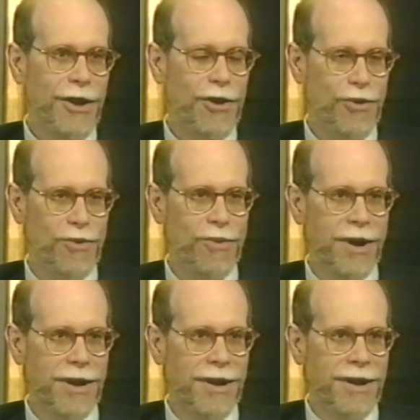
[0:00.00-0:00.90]
who
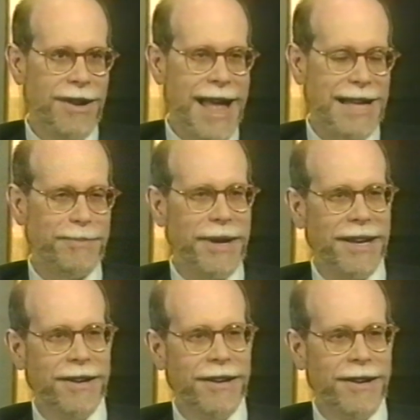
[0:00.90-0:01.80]
has
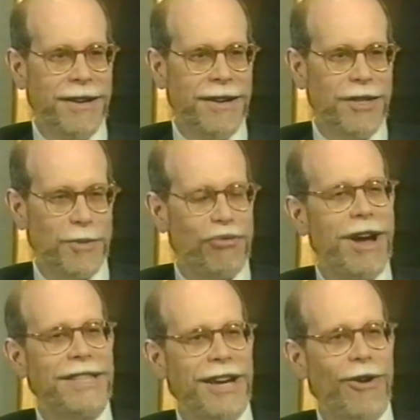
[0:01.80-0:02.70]
been
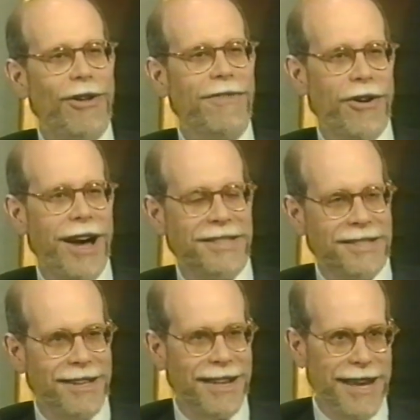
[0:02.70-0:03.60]
suppressing all of her
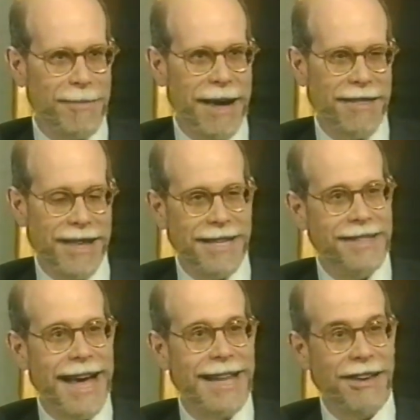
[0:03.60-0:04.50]
hostility about these
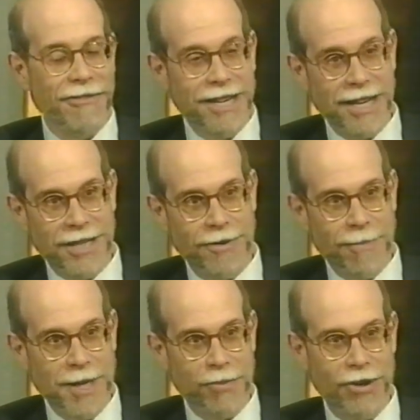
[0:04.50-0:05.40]
daily visits from
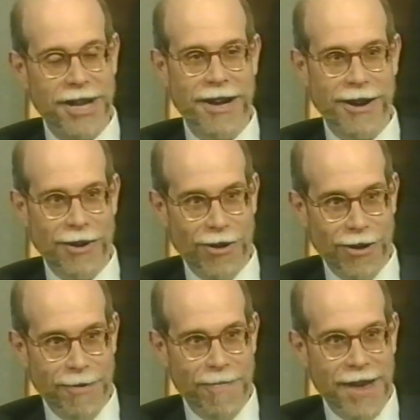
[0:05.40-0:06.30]
this pretty young
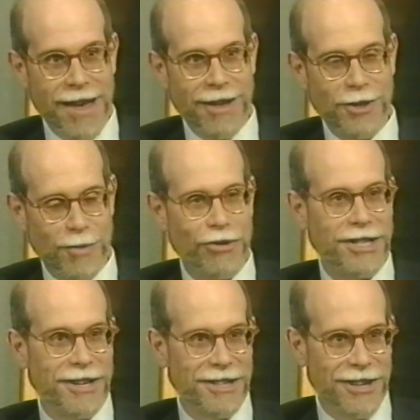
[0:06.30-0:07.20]
girl to the
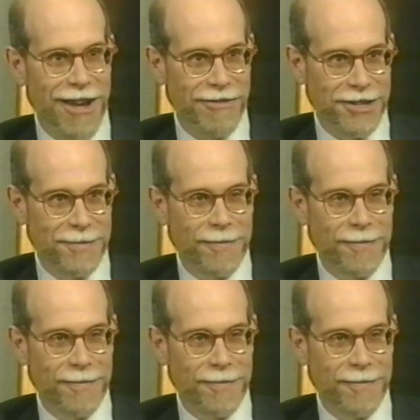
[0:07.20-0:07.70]
president's office,